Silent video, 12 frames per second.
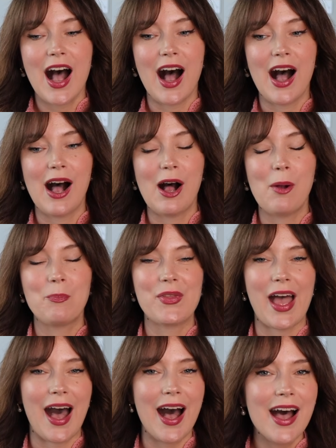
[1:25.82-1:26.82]

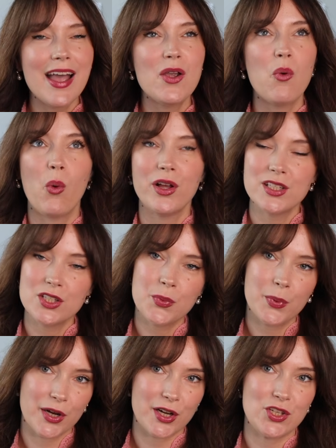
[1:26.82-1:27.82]
I wanted
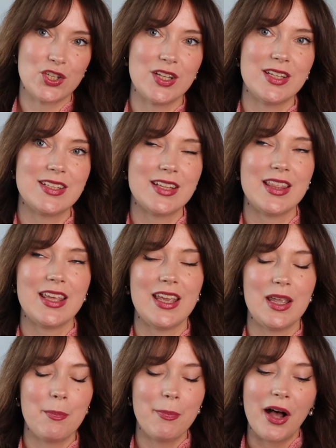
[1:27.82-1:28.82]
to purchase
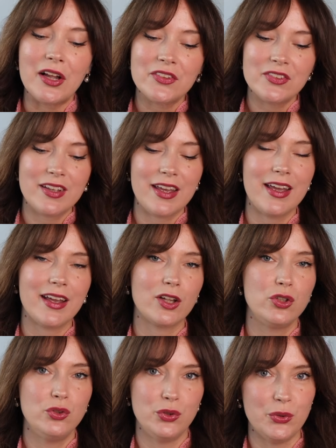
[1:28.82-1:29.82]
the
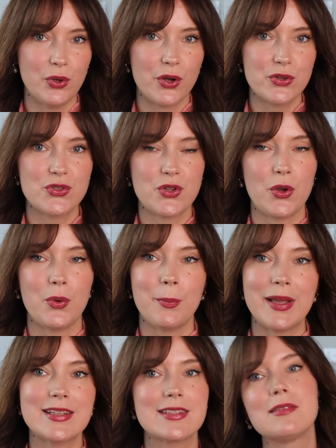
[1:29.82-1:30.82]
Panthere Duo, so
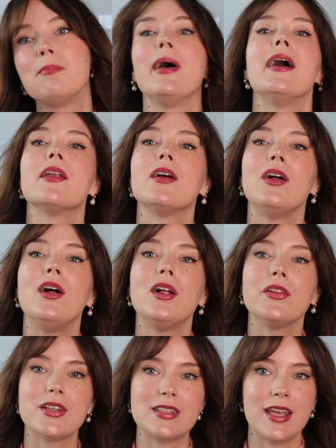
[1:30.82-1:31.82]
mixed
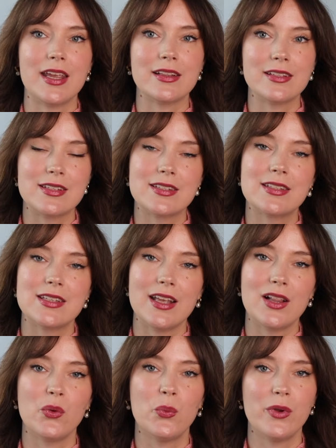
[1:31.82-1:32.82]
metal, the stainless
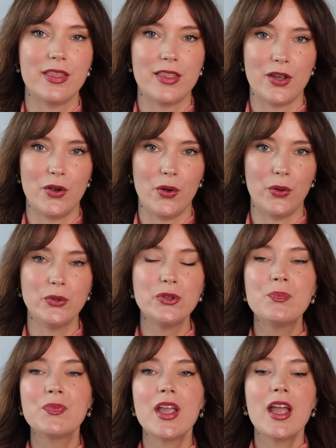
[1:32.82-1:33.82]
steel with the gold.
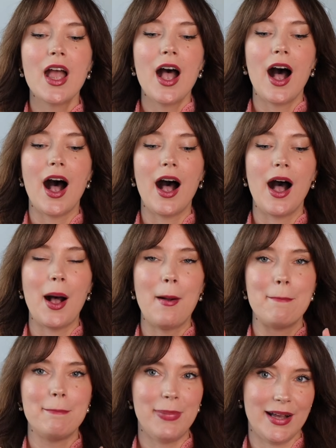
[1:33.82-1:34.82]

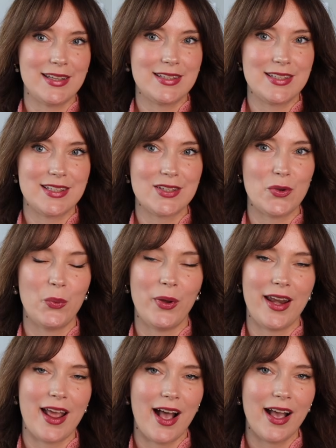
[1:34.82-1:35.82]
But
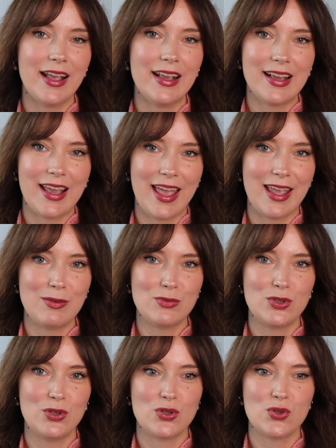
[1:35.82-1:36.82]
when I came
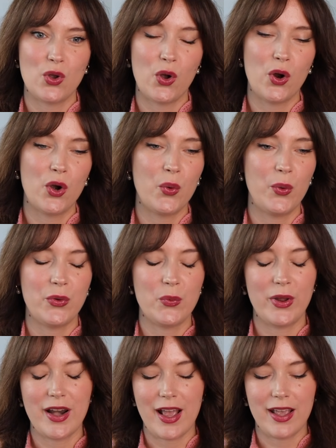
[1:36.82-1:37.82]
to the store,
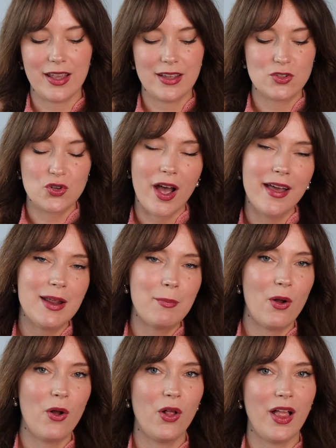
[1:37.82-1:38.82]
when I tried them
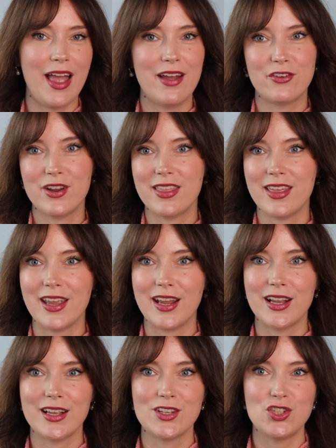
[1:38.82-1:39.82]
all,
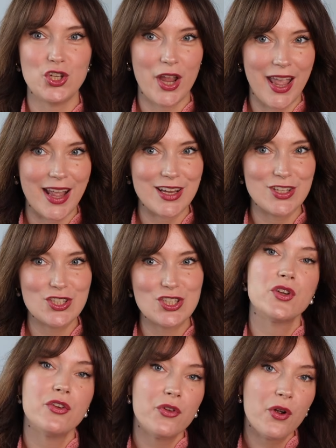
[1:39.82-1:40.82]
everything changed.
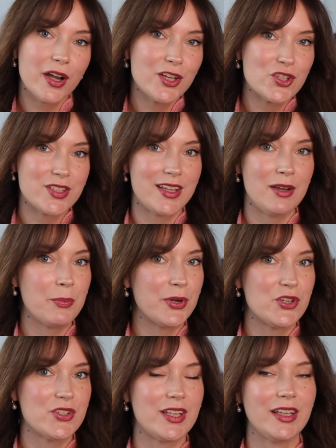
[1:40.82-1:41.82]
So if you are interested in
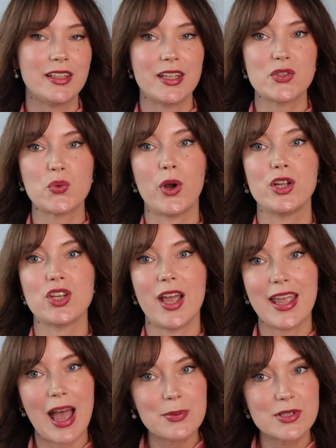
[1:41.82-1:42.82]
purchasing this watch,
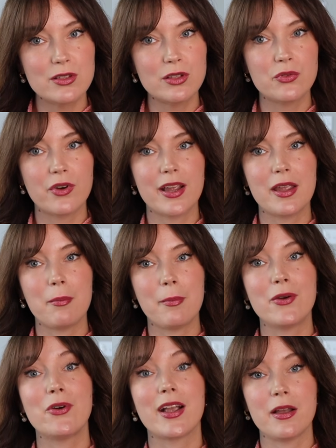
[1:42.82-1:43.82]
I absolutely
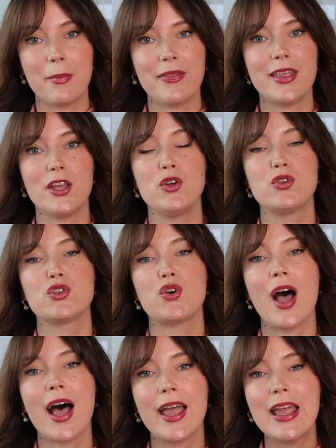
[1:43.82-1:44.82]
recommend that you
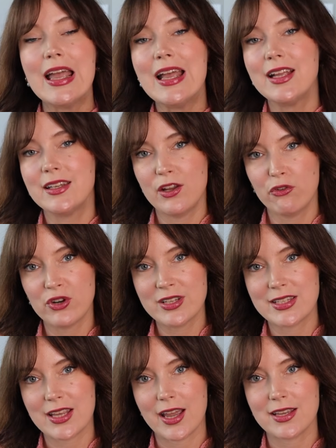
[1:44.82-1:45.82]
try
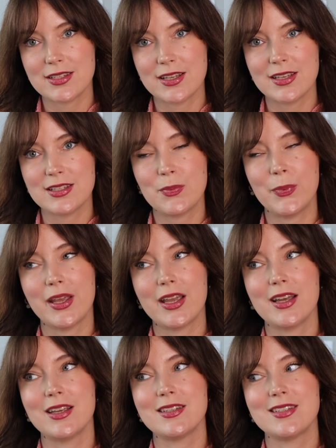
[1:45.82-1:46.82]
different sizes,
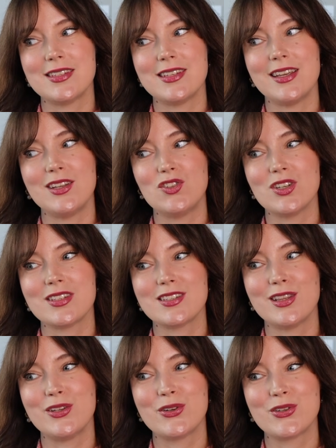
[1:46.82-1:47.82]
because it
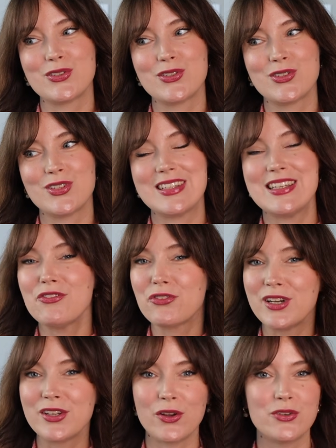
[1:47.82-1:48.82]
just looks
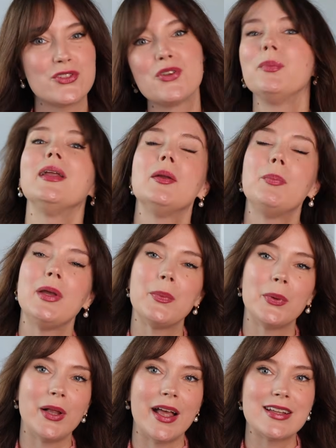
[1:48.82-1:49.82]
different on so many
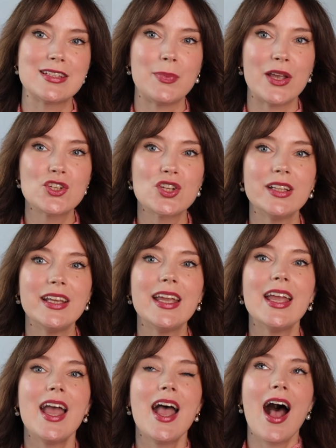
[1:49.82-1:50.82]
people, and especially
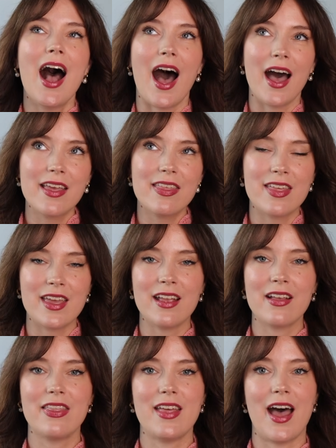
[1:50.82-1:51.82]
I
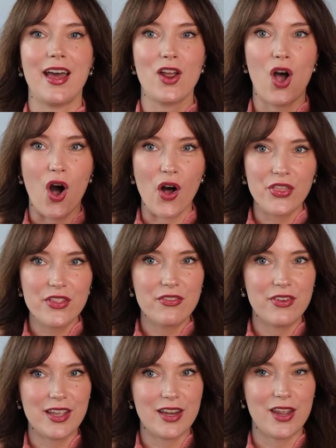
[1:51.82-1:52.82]
think that on the
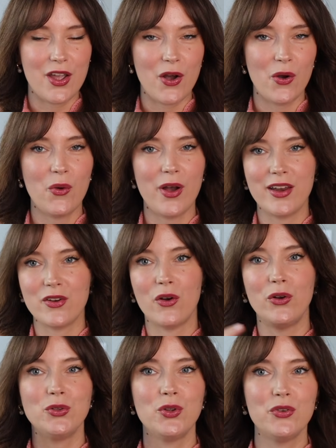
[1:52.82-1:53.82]
video and
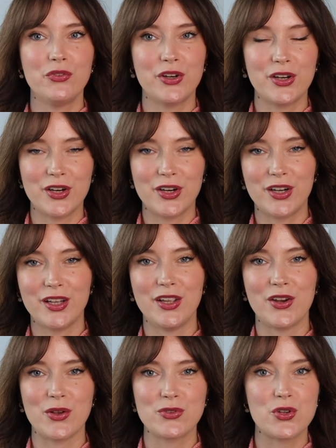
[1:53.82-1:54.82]
all over,
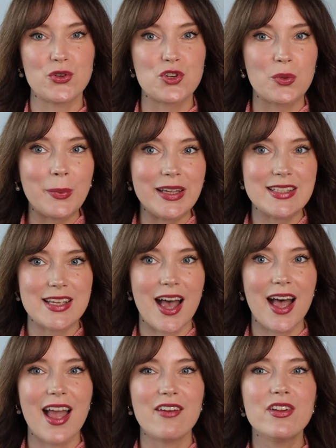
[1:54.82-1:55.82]
social
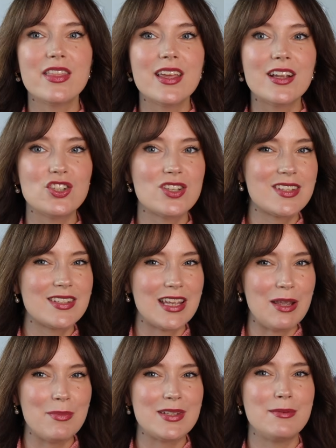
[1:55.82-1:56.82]
media, everything just
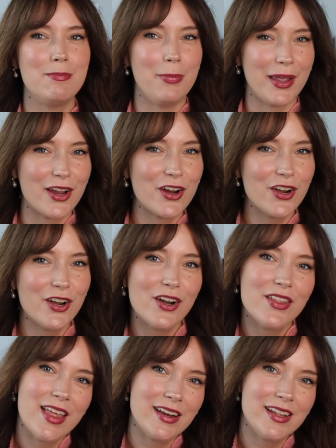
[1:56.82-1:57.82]
seems
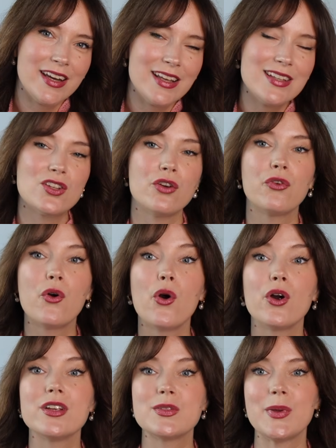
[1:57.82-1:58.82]
bigger than it is, of
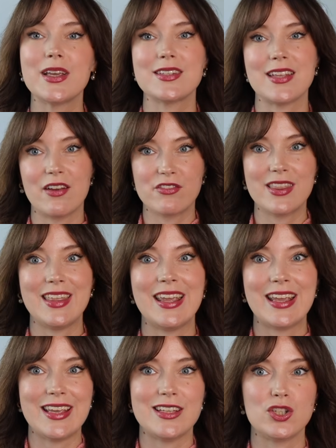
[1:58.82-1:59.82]
course, because
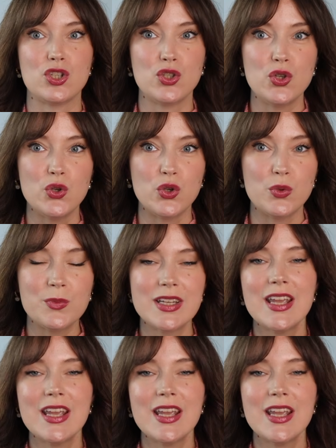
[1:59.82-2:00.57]
everything is zoomed.